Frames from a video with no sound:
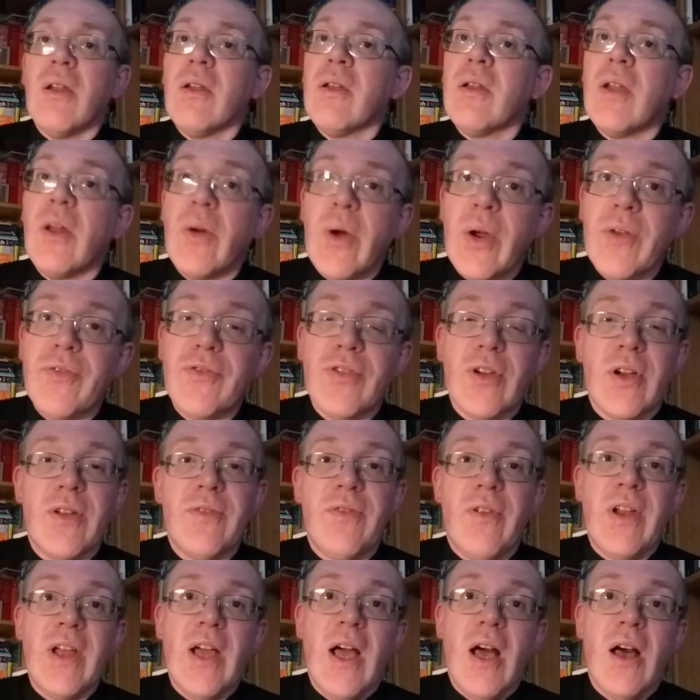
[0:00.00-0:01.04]
Now, I've tried
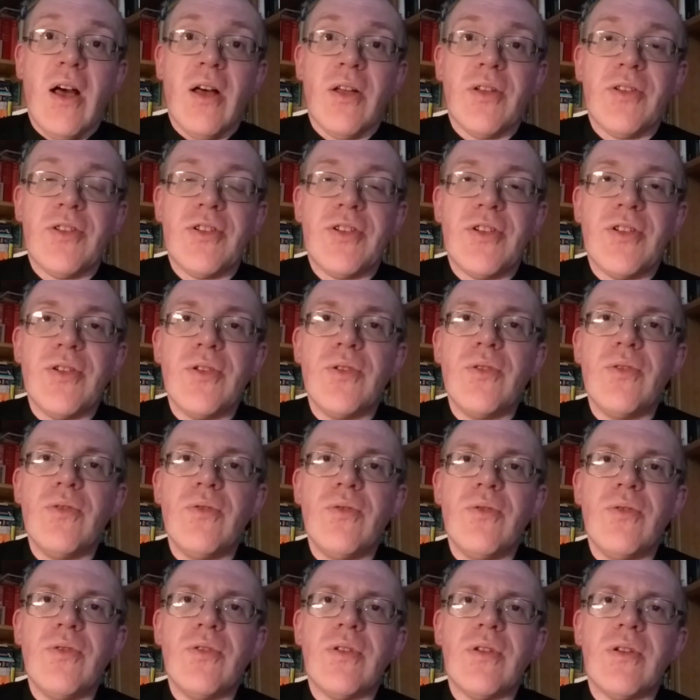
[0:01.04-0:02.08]
very hard
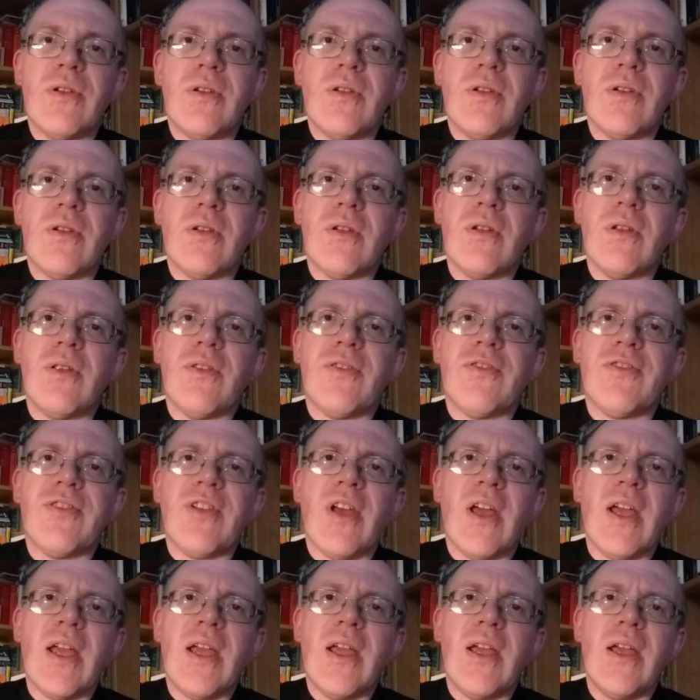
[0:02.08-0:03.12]
to
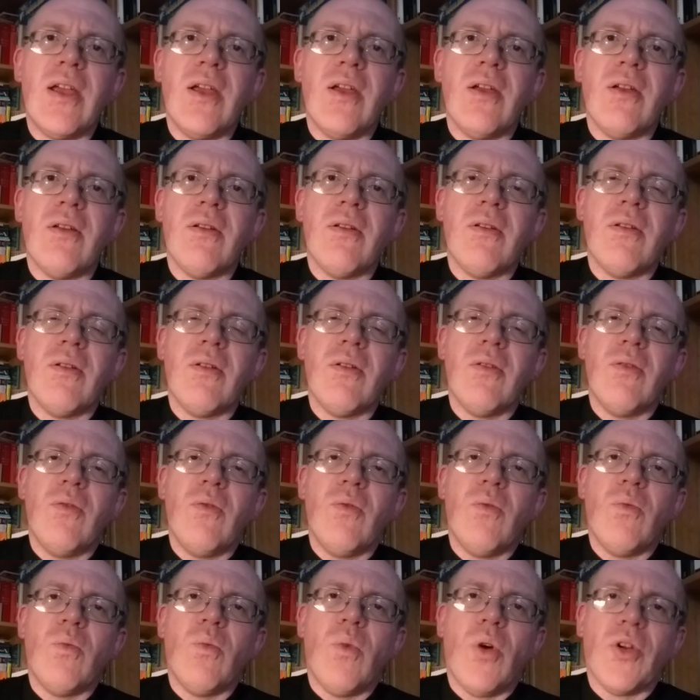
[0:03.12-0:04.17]
say
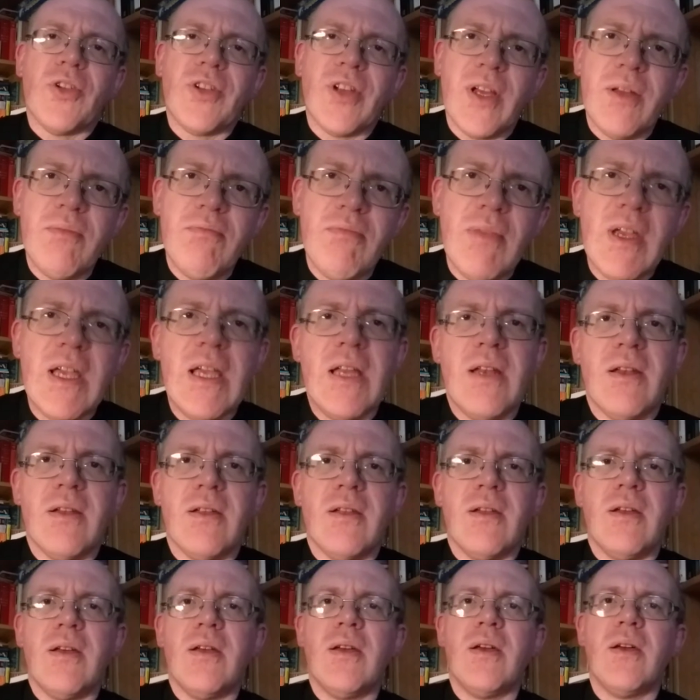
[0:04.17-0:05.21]
what I mean
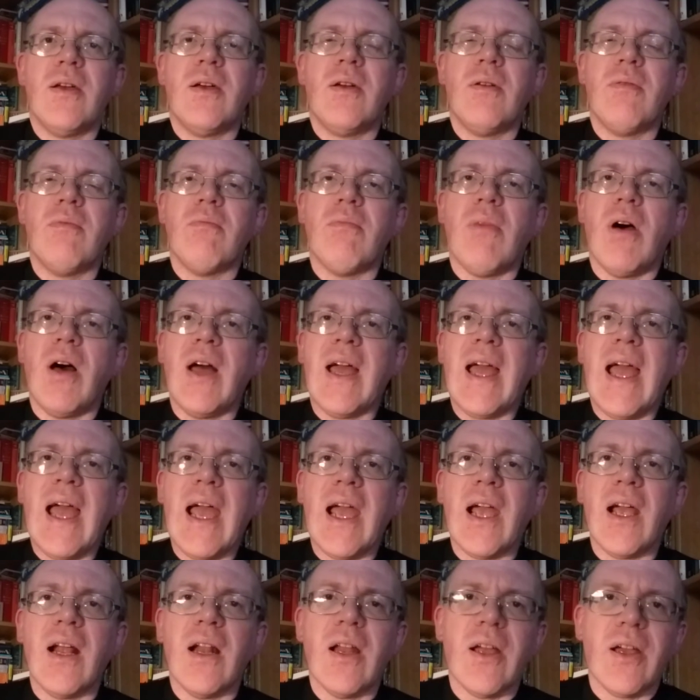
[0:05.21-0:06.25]
by
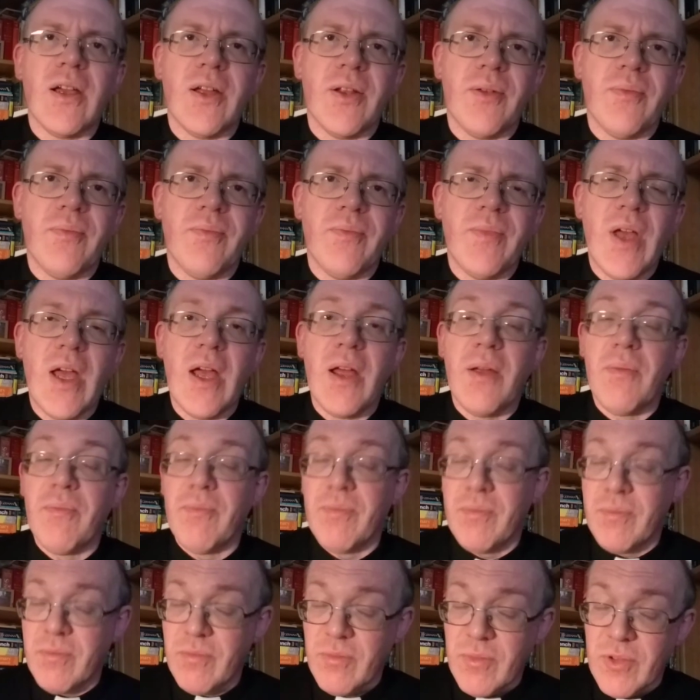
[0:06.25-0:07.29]
Anglican.
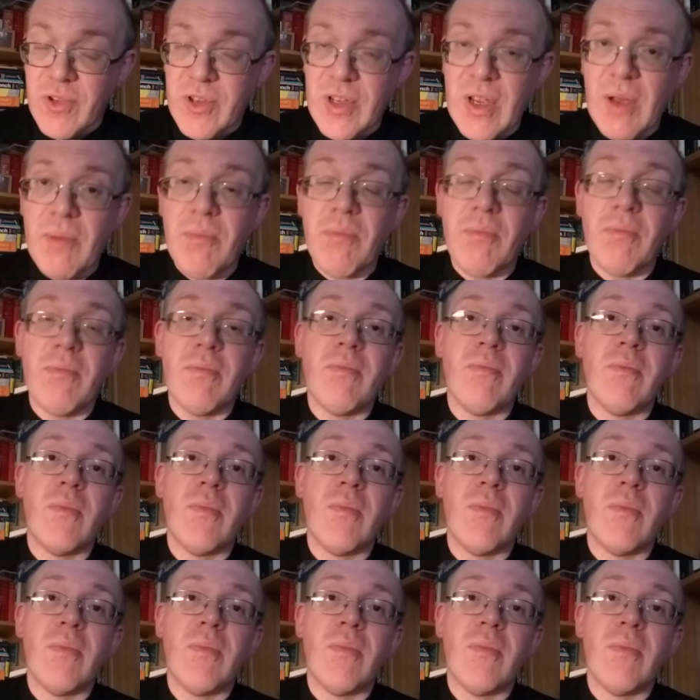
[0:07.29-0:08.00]
Um, some